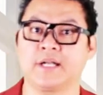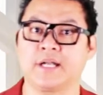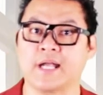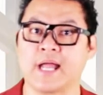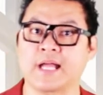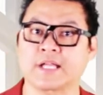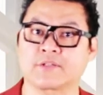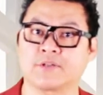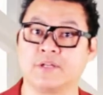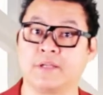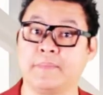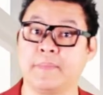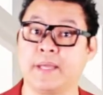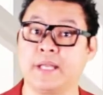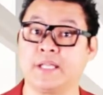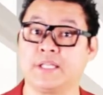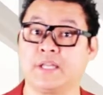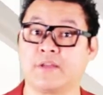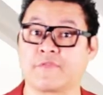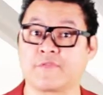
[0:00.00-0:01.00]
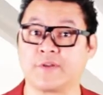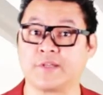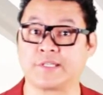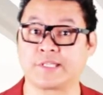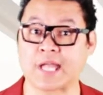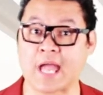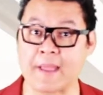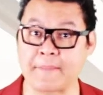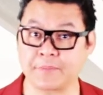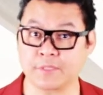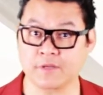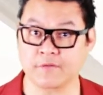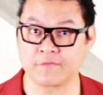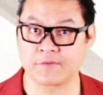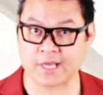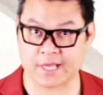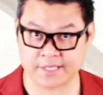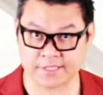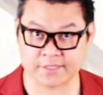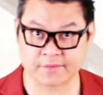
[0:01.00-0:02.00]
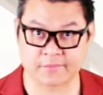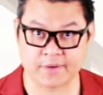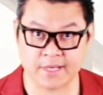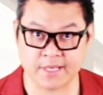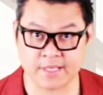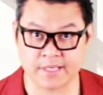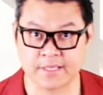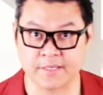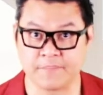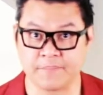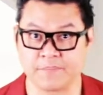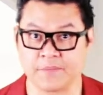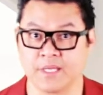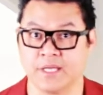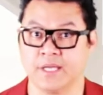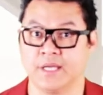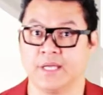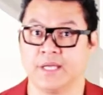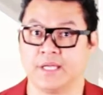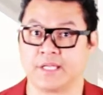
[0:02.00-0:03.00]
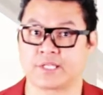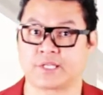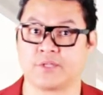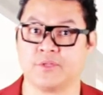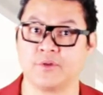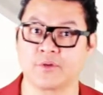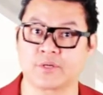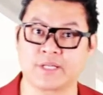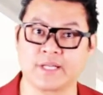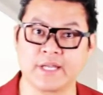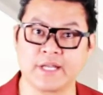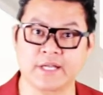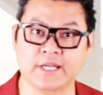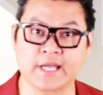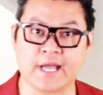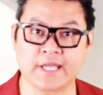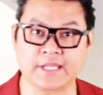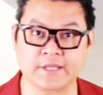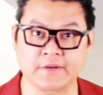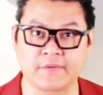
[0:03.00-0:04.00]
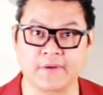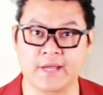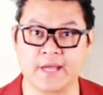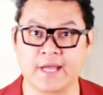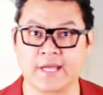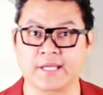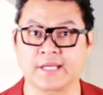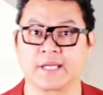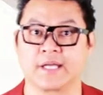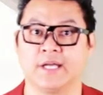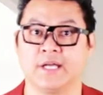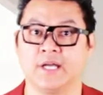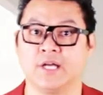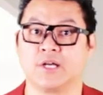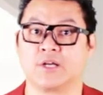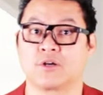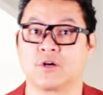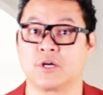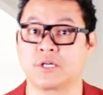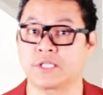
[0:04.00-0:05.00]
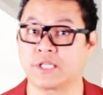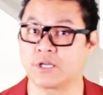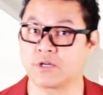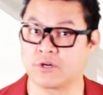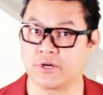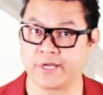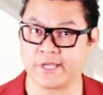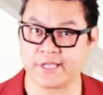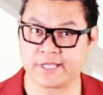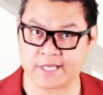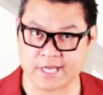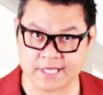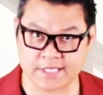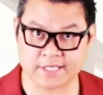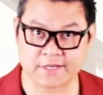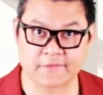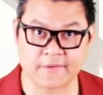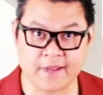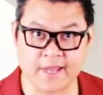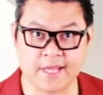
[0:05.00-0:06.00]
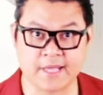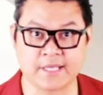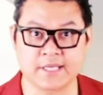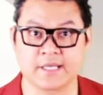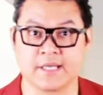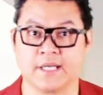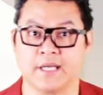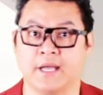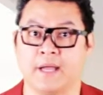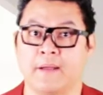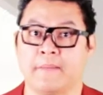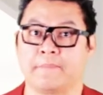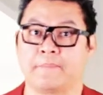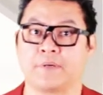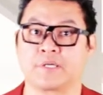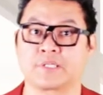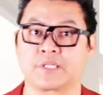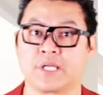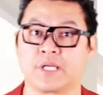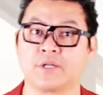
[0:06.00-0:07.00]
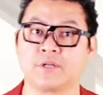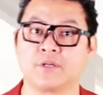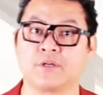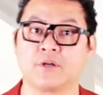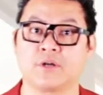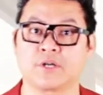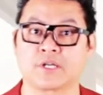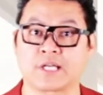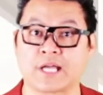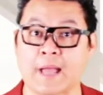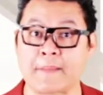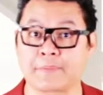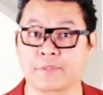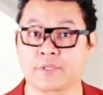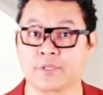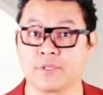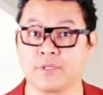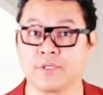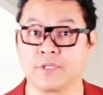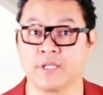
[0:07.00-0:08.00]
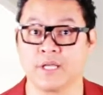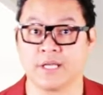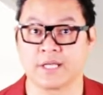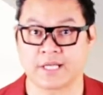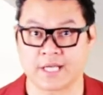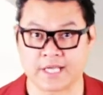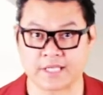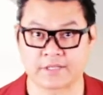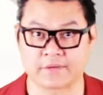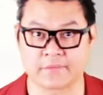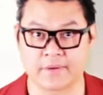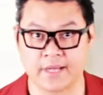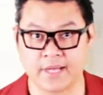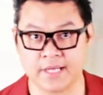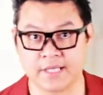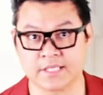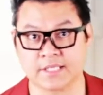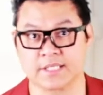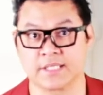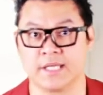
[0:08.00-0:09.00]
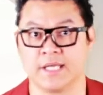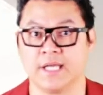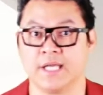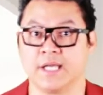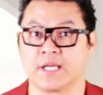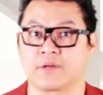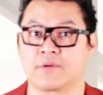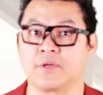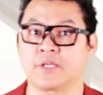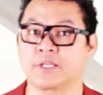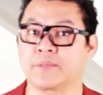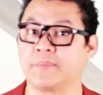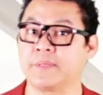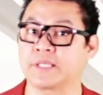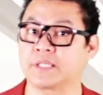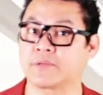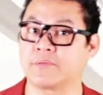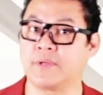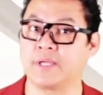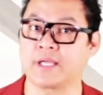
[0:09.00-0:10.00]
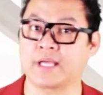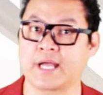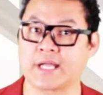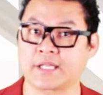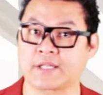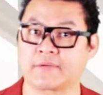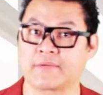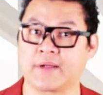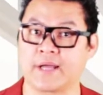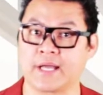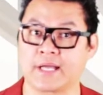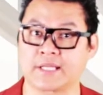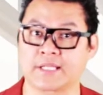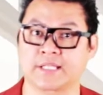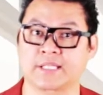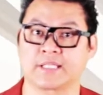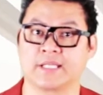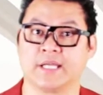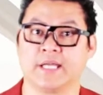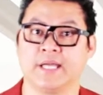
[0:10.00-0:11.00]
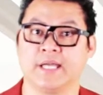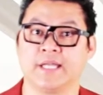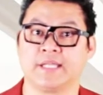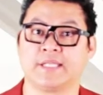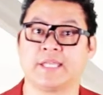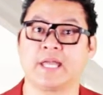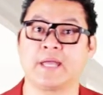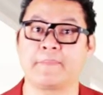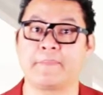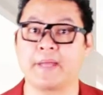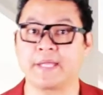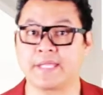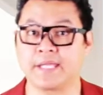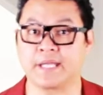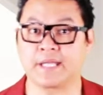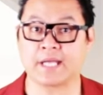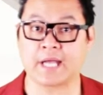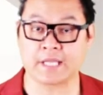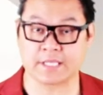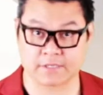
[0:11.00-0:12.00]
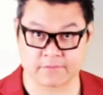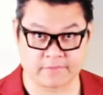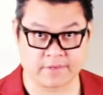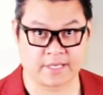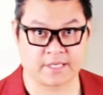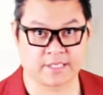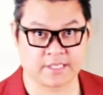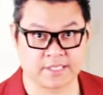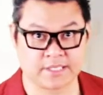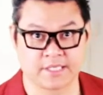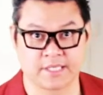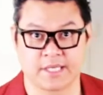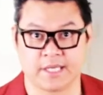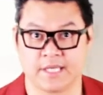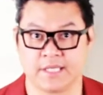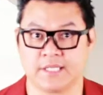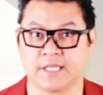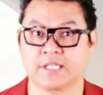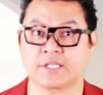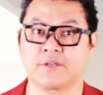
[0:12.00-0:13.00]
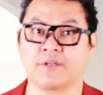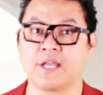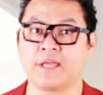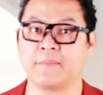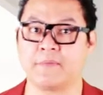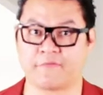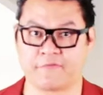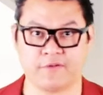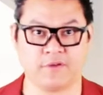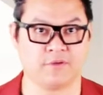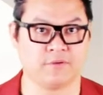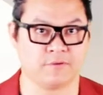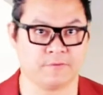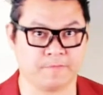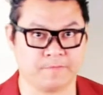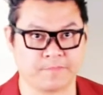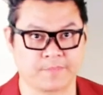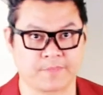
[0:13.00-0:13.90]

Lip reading: are actually many different types of cataract. It's nuclear cataract, corticoid cataract, posterior or capsule cataracts, Christmas tree cataracts, diabetic cataracts, just to name a few.